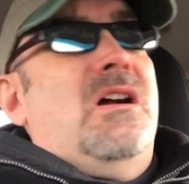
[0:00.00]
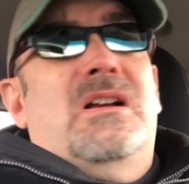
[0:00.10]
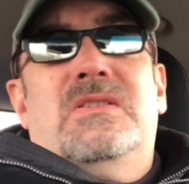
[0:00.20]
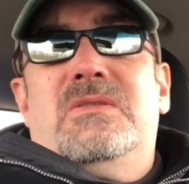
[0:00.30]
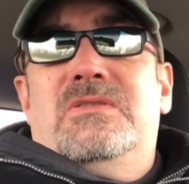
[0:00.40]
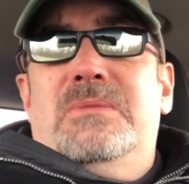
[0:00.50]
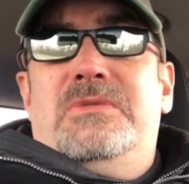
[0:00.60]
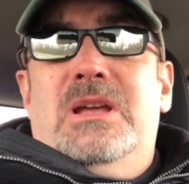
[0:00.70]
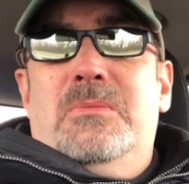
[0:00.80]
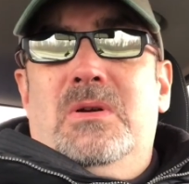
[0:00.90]
August or
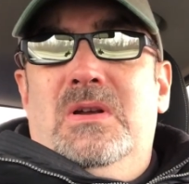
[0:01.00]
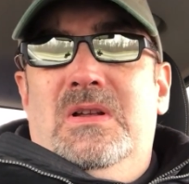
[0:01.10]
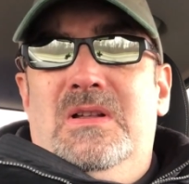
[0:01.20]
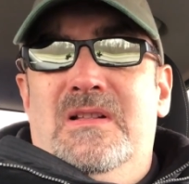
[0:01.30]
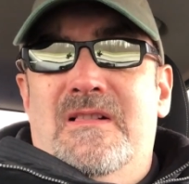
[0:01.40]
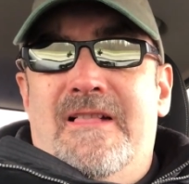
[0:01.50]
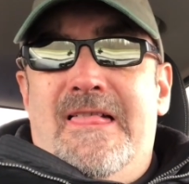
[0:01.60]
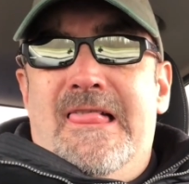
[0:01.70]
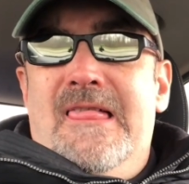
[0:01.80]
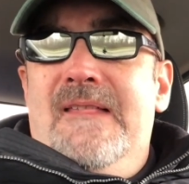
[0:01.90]
September?
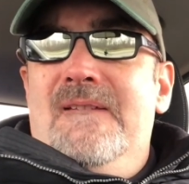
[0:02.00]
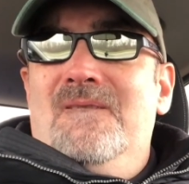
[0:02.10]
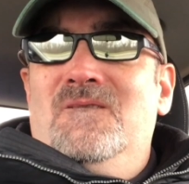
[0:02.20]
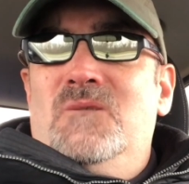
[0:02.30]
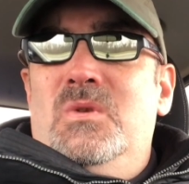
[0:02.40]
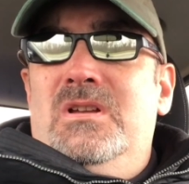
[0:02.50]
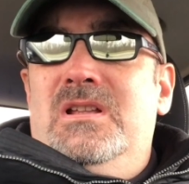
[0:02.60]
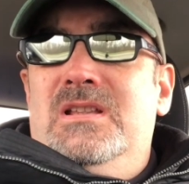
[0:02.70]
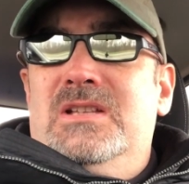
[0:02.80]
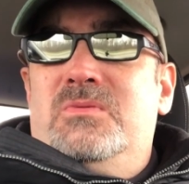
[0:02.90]

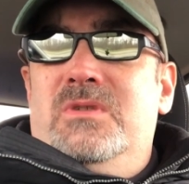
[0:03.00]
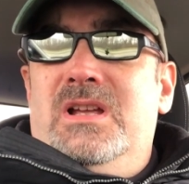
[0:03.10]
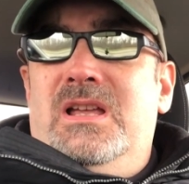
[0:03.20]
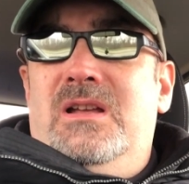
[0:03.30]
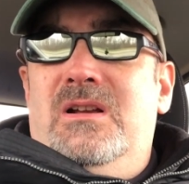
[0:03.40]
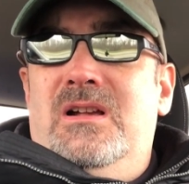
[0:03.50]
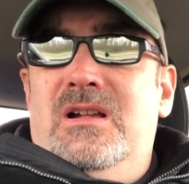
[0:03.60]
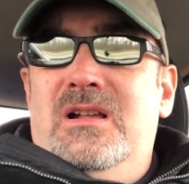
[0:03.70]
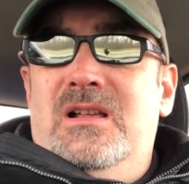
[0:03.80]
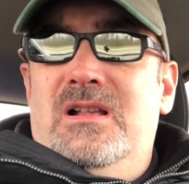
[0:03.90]
And that's when I
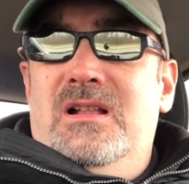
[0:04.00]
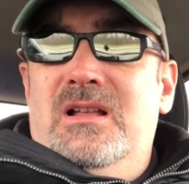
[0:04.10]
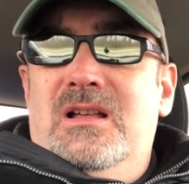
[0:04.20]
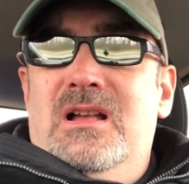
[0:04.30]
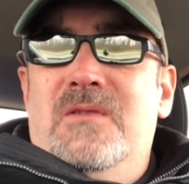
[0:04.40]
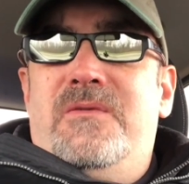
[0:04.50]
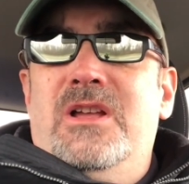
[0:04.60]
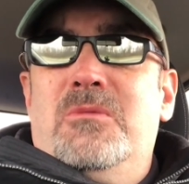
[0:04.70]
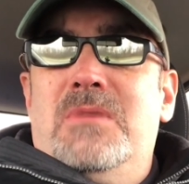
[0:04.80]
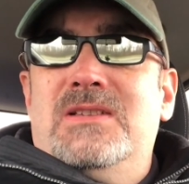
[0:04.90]

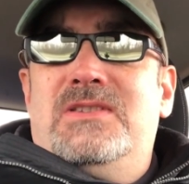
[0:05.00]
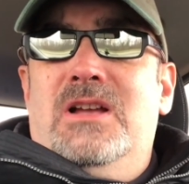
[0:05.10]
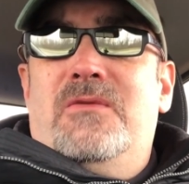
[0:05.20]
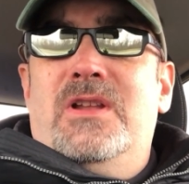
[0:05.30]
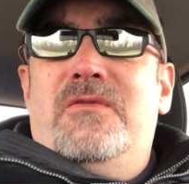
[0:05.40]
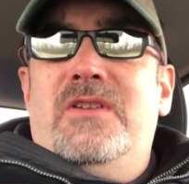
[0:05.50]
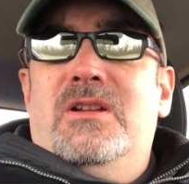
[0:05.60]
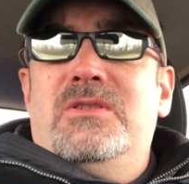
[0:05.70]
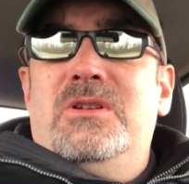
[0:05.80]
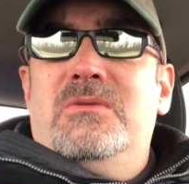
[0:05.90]
failed myself and I
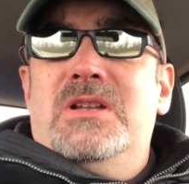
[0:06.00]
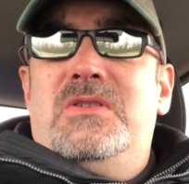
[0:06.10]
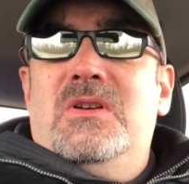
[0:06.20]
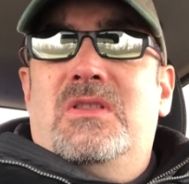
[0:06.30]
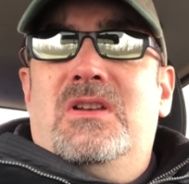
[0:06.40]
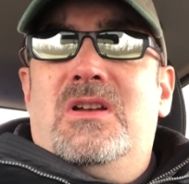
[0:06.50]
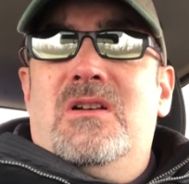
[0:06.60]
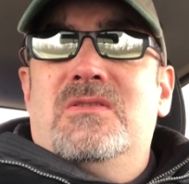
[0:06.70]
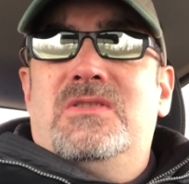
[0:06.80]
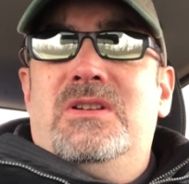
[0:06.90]
failed you and I took the
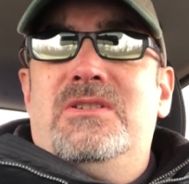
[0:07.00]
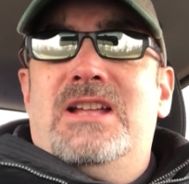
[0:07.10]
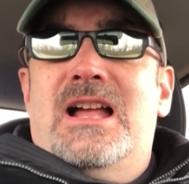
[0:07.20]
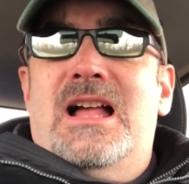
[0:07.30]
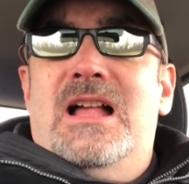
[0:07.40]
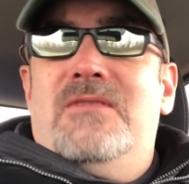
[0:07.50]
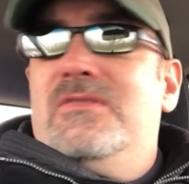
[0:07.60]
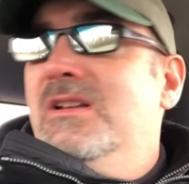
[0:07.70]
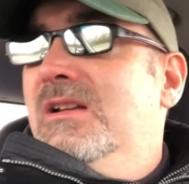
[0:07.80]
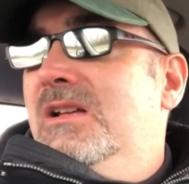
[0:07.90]
call center
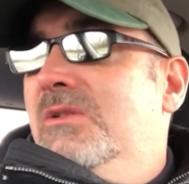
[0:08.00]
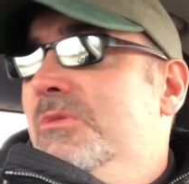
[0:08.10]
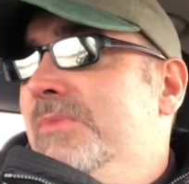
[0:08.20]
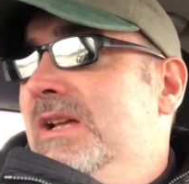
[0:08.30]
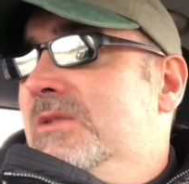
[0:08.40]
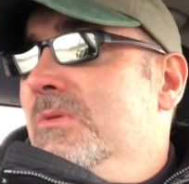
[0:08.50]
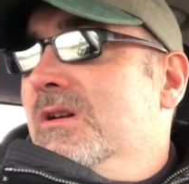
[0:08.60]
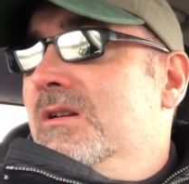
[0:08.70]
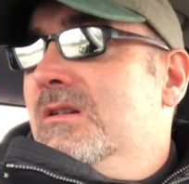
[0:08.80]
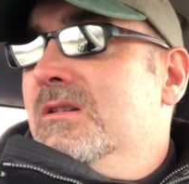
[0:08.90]
dive. Went back to
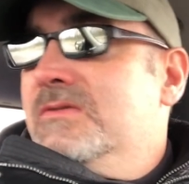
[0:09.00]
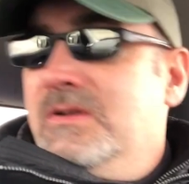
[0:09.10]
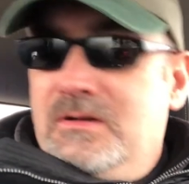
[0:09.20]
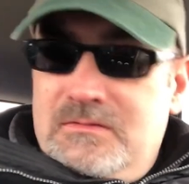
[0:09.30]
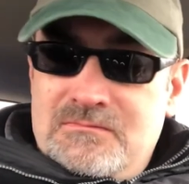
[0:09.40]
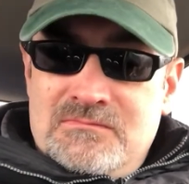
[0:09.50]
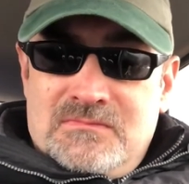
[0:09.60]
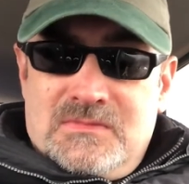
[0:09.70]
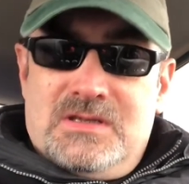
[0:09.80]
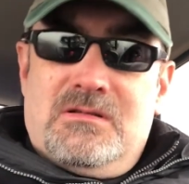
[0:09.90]
work in the call center.
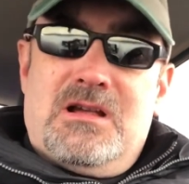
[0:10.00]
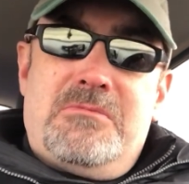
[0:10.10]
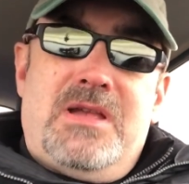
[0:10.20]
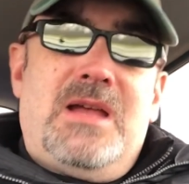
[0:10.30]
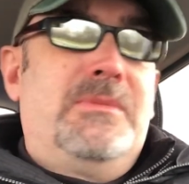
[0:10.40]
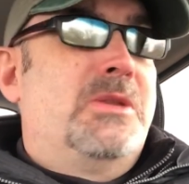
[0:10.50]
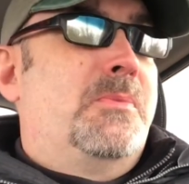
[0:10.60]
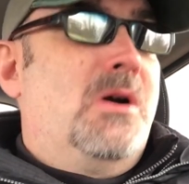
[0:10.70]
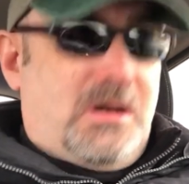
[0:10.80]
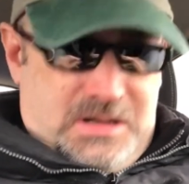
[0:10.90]
So I'm, I'm at the
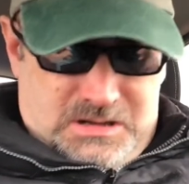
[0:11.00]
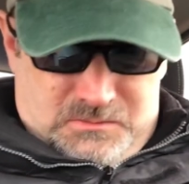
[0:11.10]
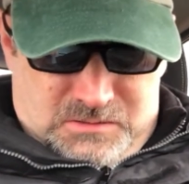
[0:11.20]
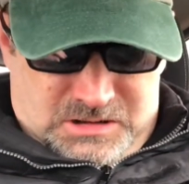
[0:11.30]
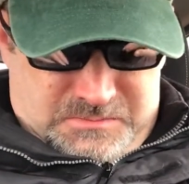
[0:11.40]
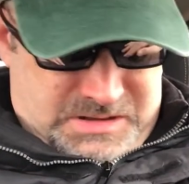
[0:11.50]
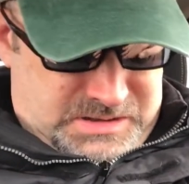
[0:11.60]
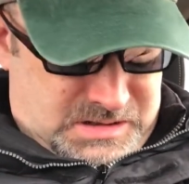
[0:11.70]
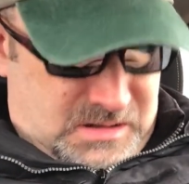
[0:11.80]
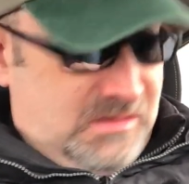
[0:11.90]
park now to walk my
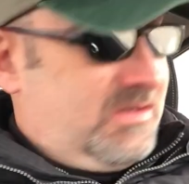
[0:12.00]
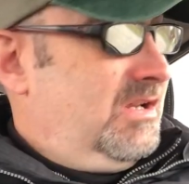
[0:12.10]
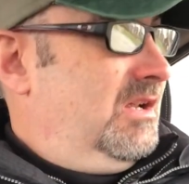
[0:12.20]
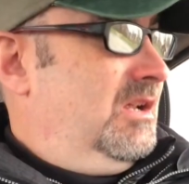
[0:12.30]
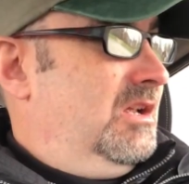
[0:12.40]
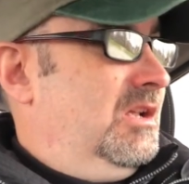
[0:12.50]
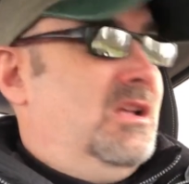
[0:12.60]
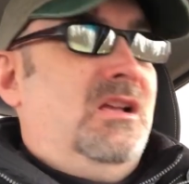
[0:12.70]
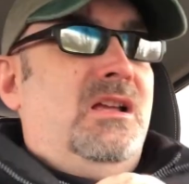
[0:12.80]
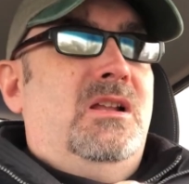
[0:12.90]
dogs.
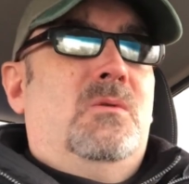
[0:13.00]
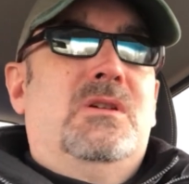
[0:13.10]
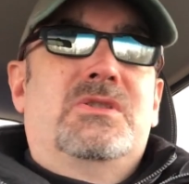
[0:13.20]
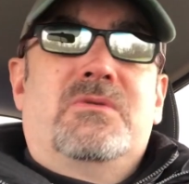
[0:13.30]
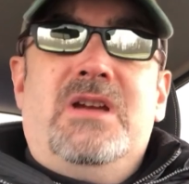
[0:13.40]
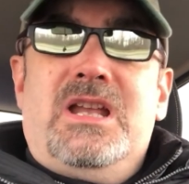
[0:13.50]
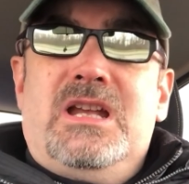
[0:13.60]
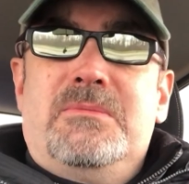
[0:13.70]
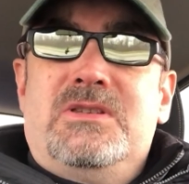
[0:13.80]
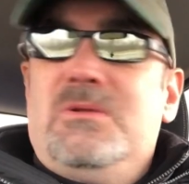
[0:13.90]
It was
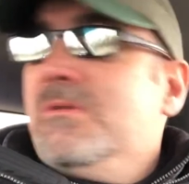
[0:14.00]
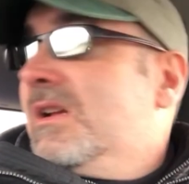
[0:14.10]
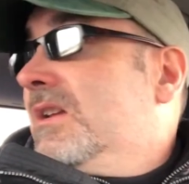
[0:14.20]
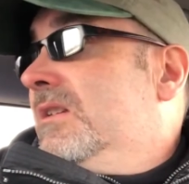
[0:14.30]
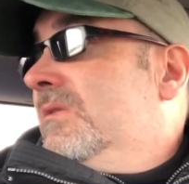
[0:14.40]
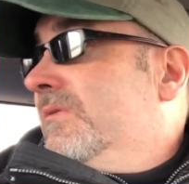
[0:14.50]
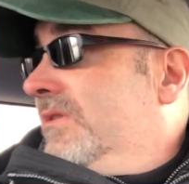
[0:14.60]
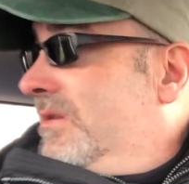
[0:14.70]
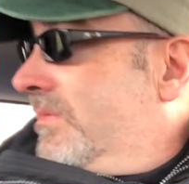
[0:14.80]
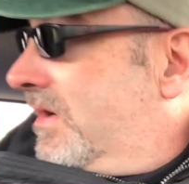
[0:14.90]
raining. I'm gonna see what I can do
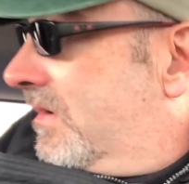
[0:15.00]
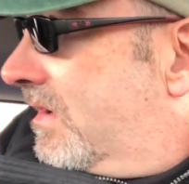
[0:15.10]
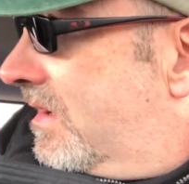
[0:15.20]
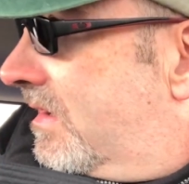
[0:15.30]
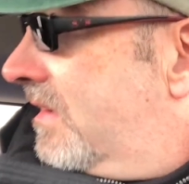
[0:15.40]
for them here.